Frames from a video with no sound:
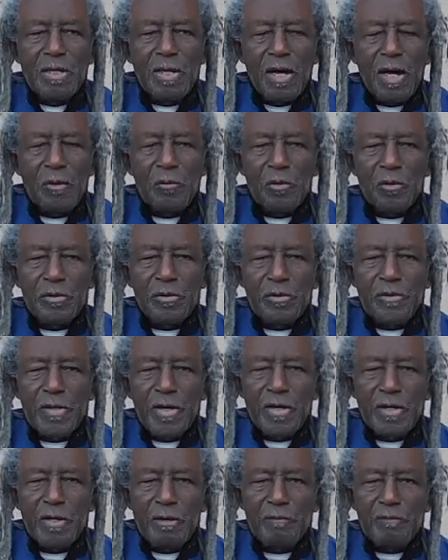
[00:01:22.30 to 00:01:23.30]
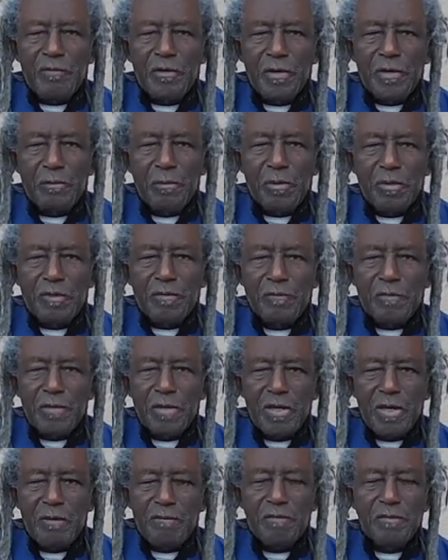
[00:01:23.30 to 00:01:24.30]
I want to thank him very much for
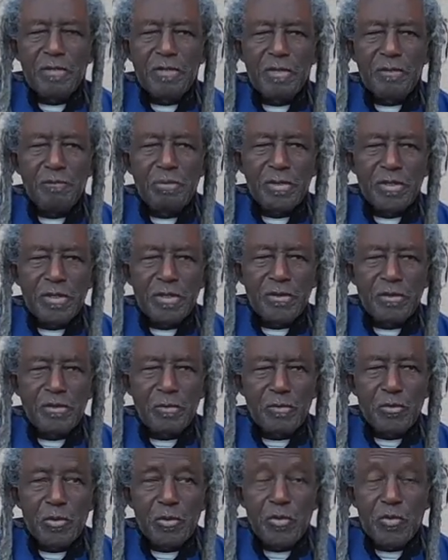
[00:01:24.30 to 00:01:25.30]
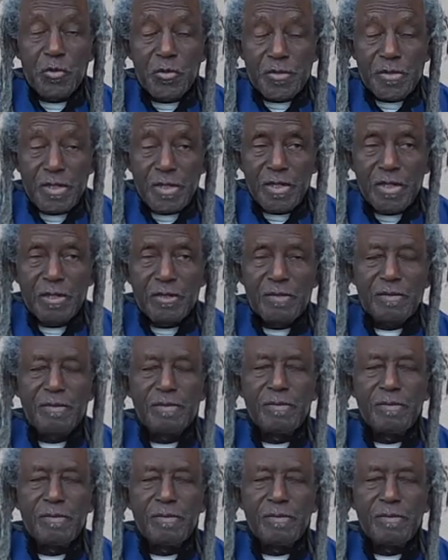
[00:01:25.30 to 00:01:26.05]
the effort he put into producing it.